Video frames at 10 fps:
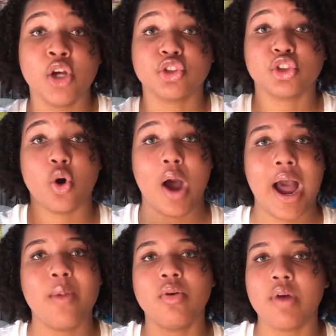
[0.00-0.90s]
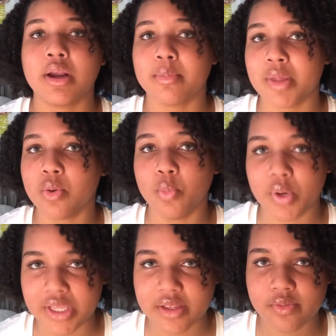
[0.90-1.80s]
So I would recommend
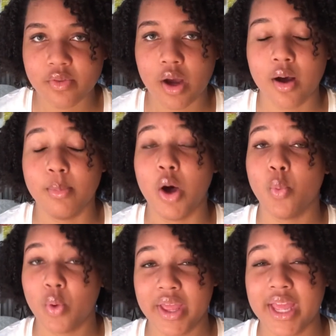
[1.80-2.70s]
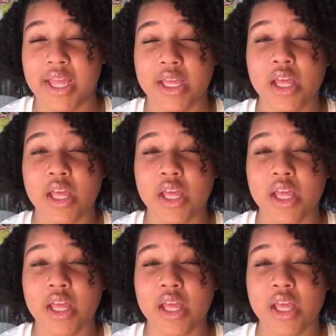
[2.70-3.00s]
a wig,